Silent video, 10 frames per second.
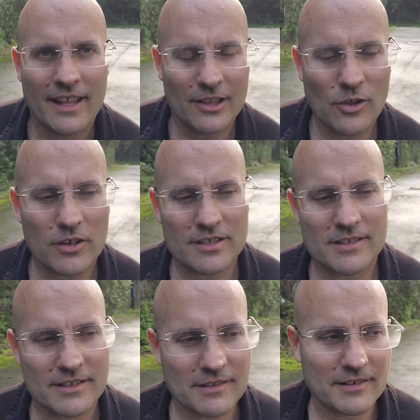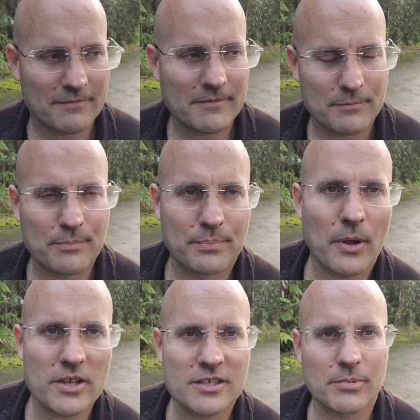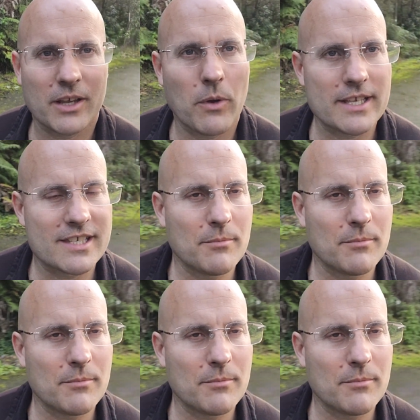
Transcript: looks possibly quite